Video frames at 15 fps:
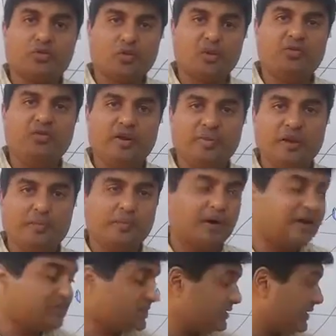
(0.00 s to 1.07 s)
is only female
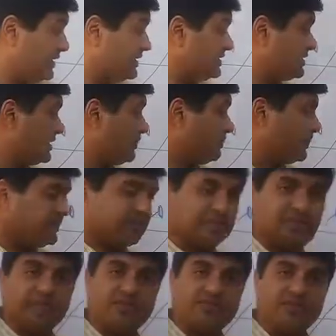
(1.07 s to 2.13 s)
parts, it's a
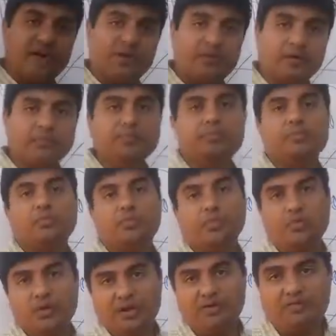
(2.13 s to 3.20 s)
pistillate flower,
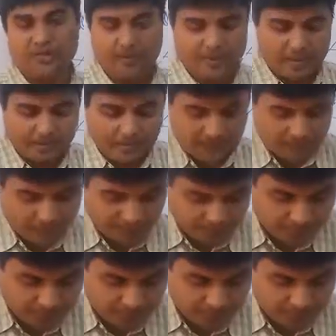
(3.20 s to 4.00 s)
only female part.